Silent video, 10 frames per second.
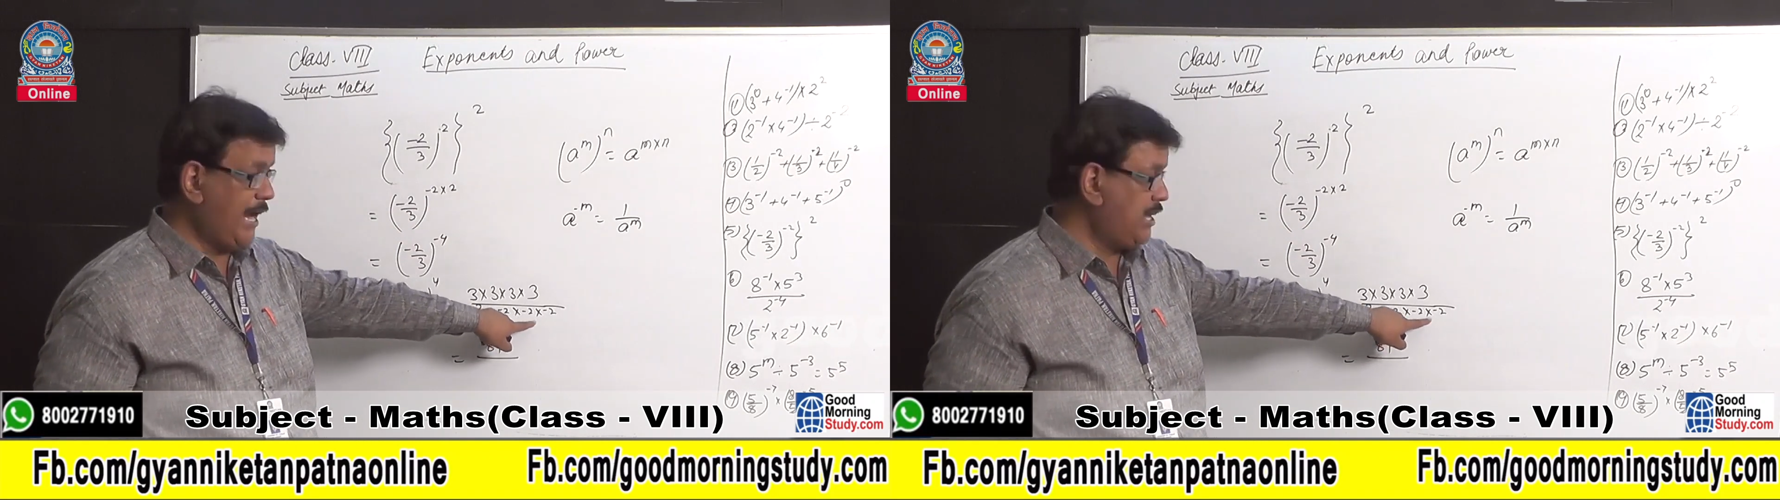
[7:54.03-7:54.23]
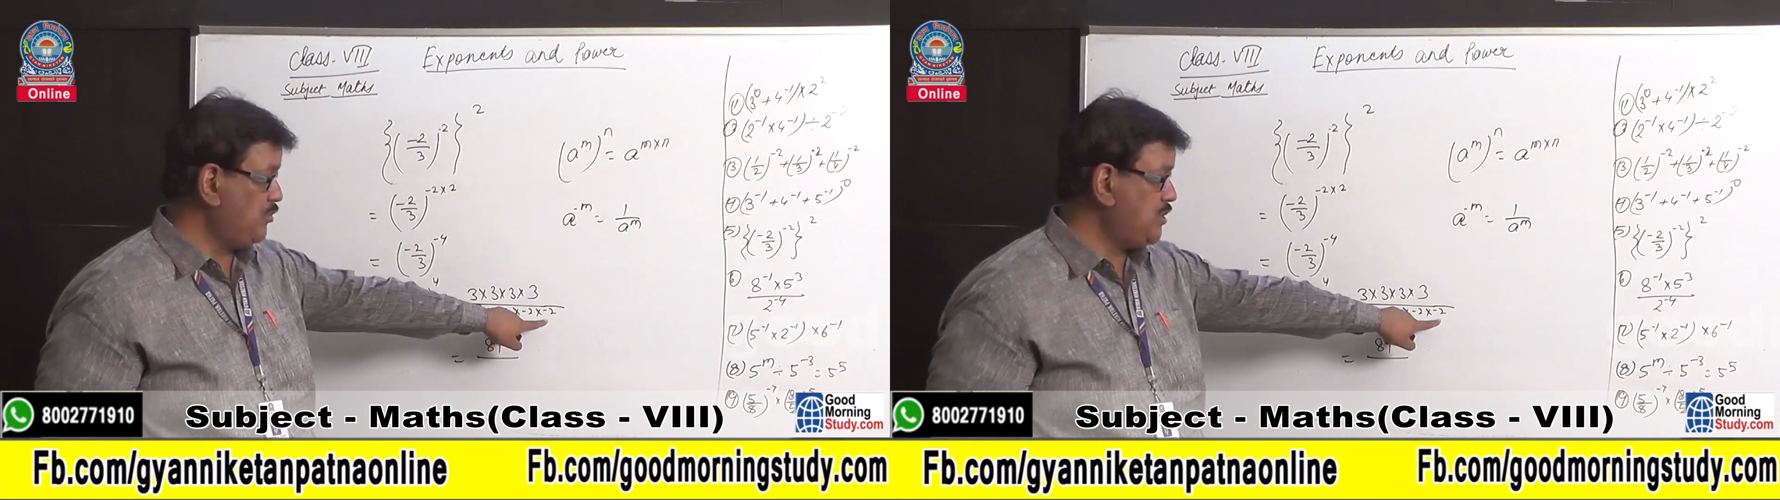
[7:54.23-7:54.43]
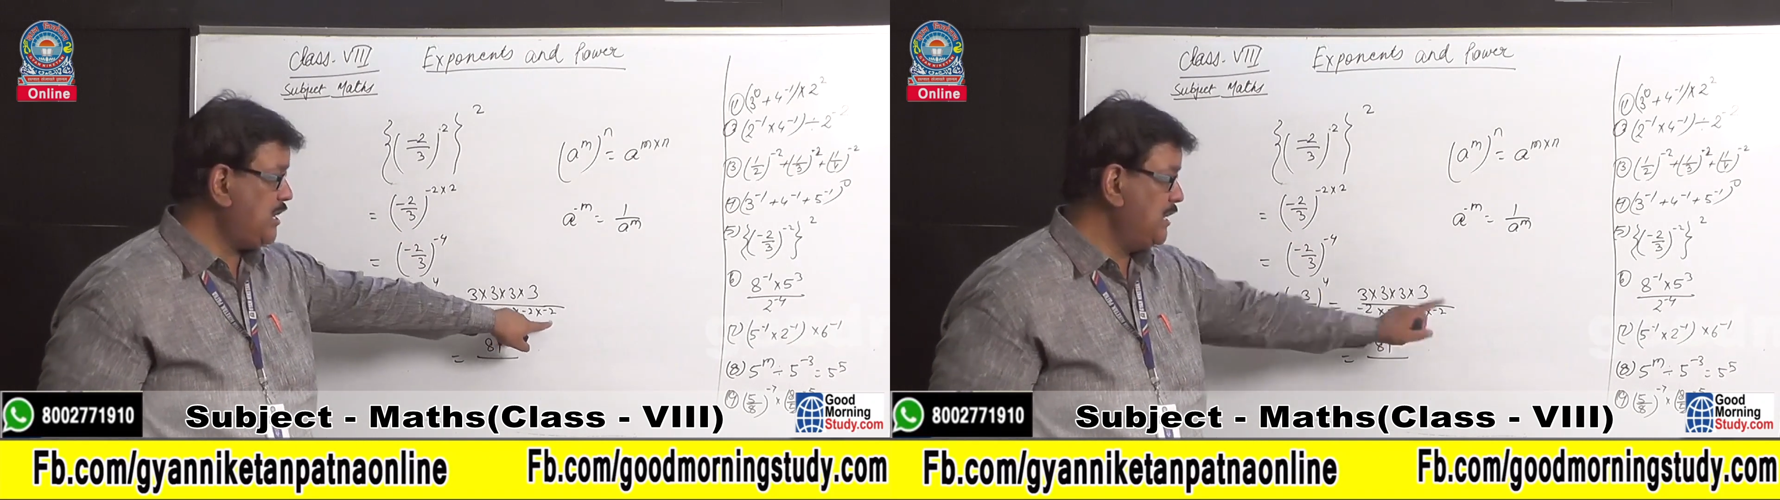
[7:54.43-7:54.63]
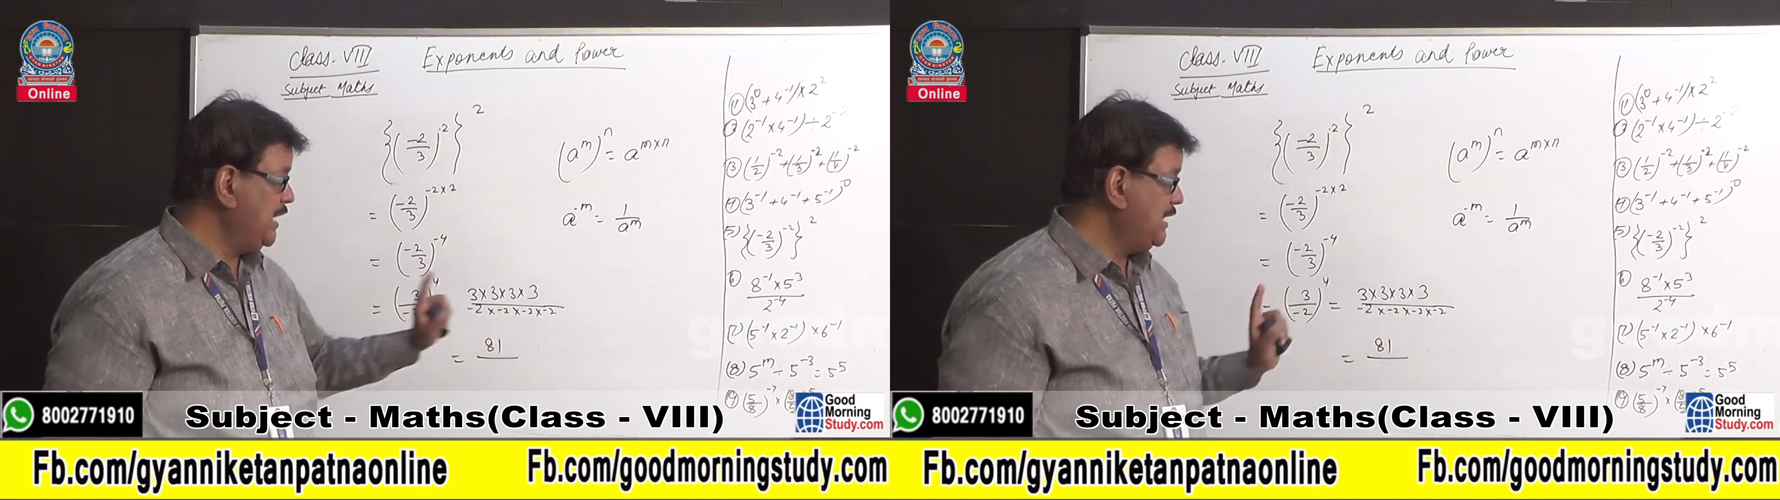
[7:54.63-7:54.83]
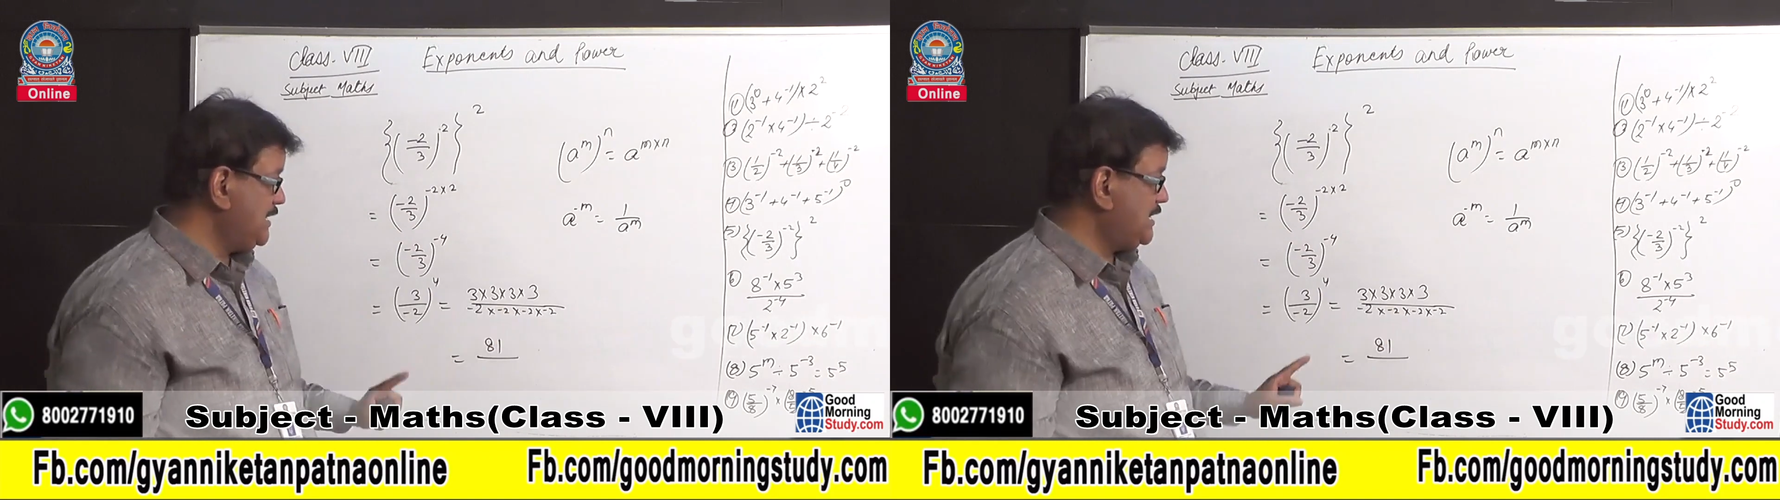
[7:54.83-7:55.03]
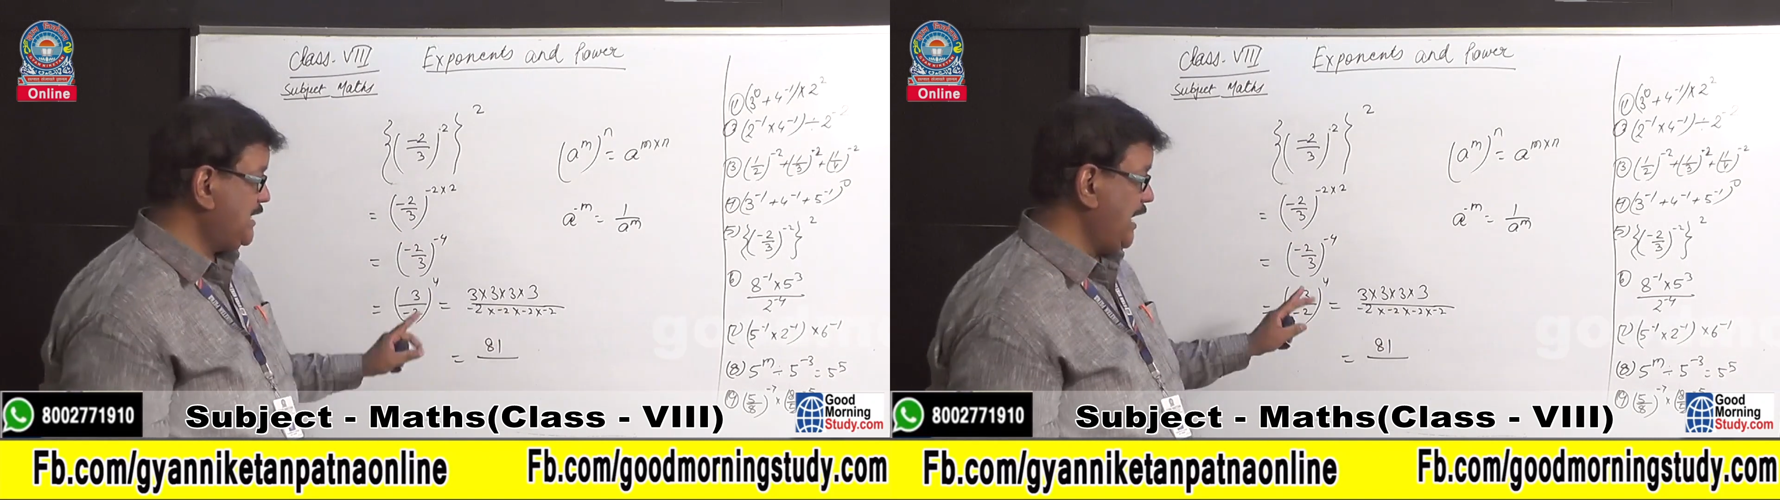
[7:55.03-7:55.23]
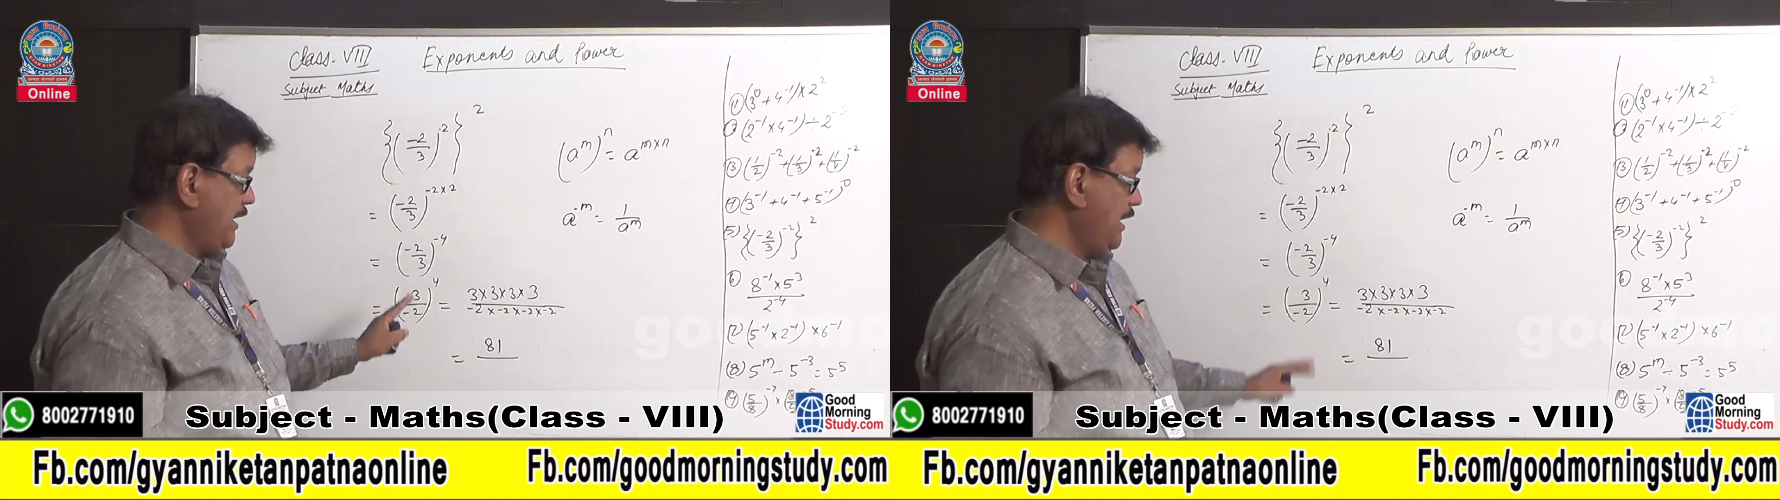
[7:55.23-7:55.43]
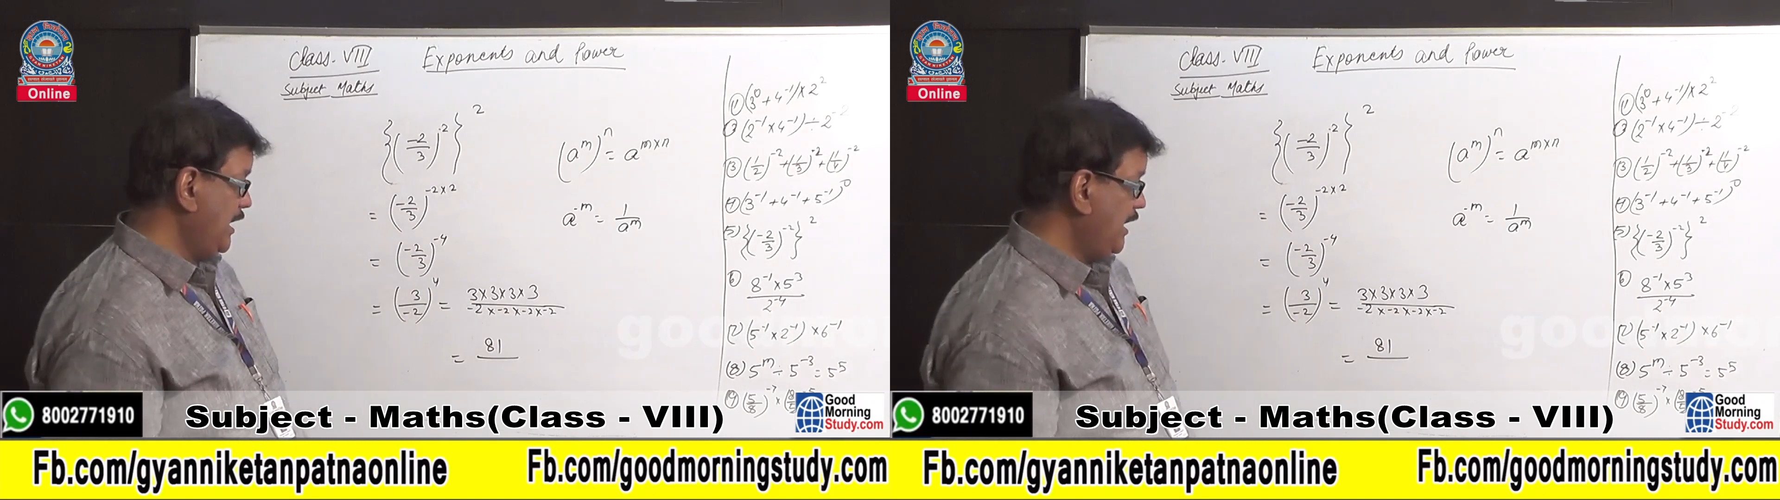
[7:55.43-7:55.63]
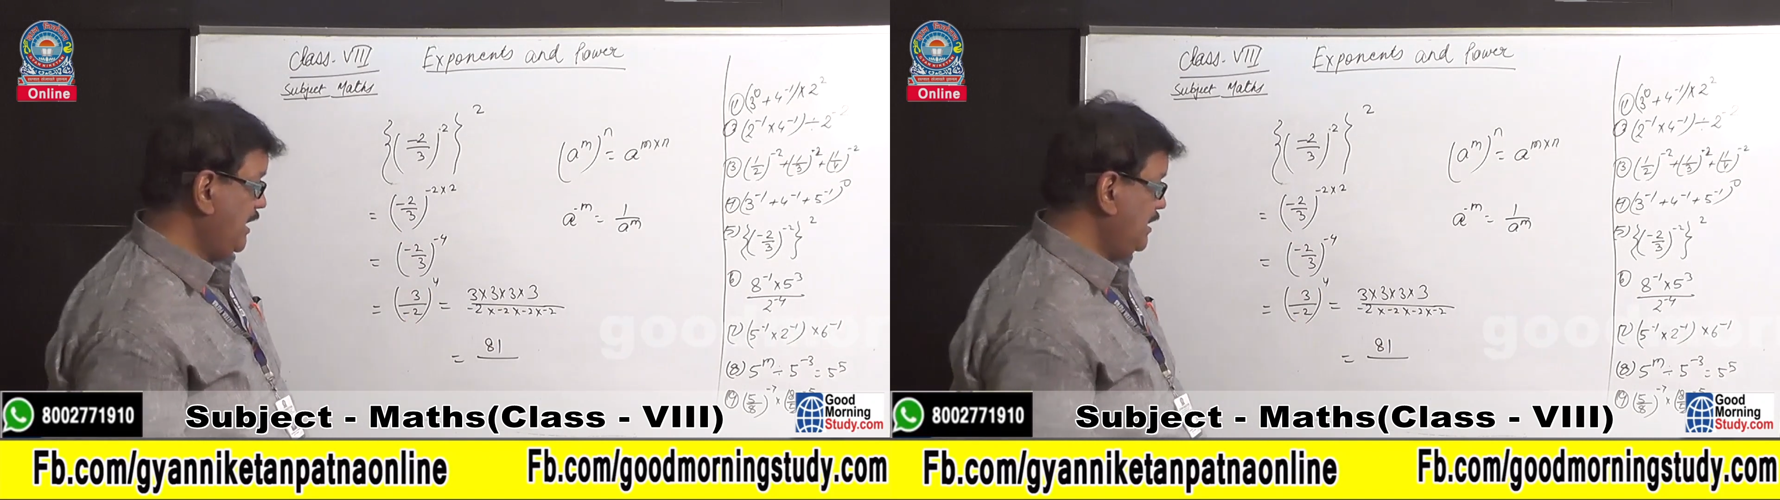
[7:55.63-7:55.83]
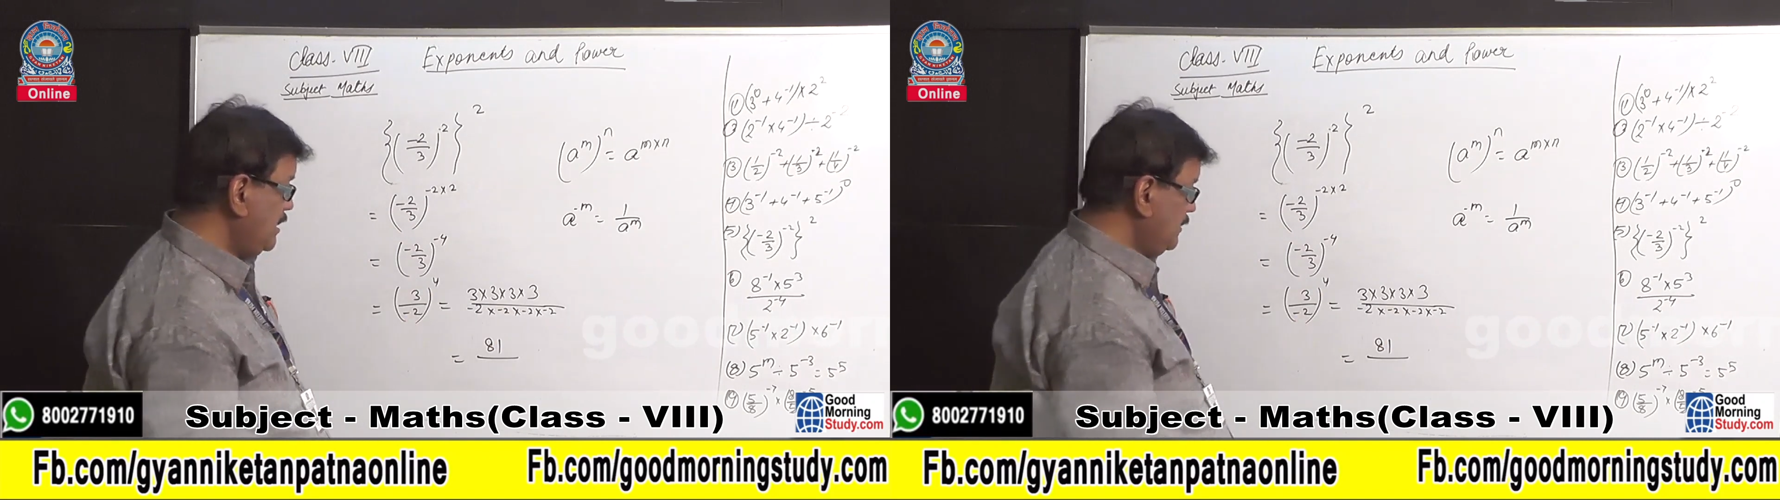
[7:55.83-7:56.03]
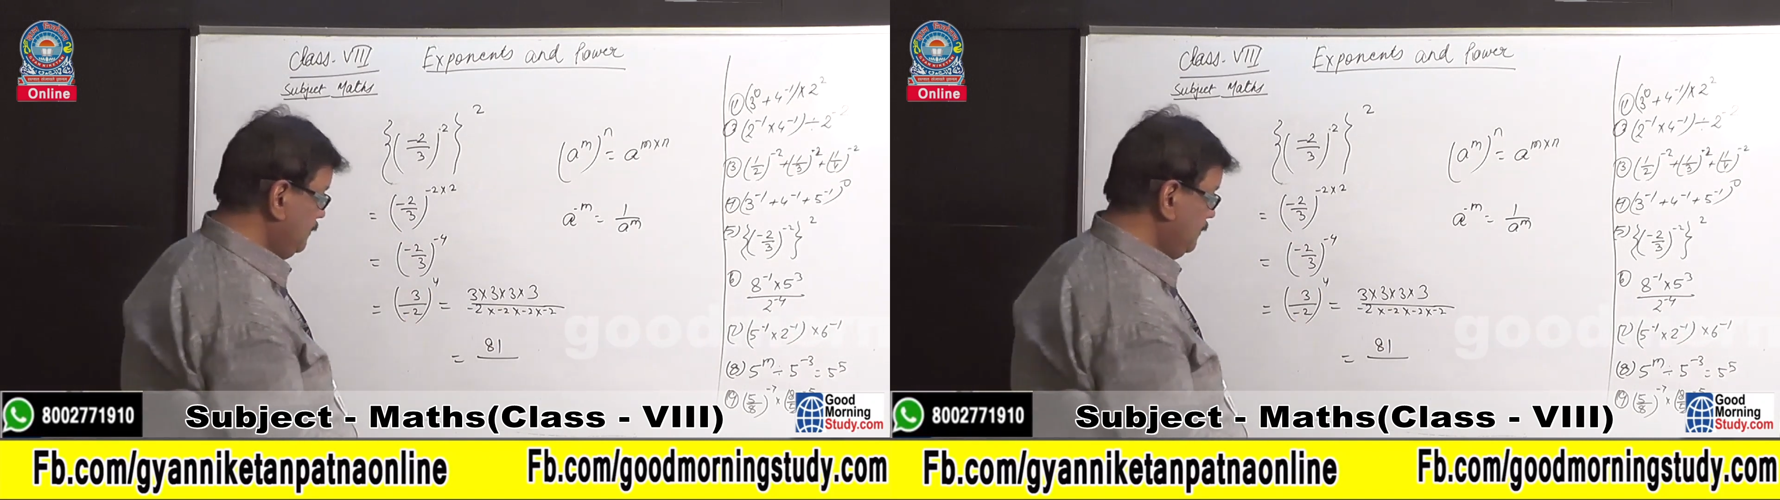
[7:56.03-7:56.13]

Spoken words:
8 2 is 16. Here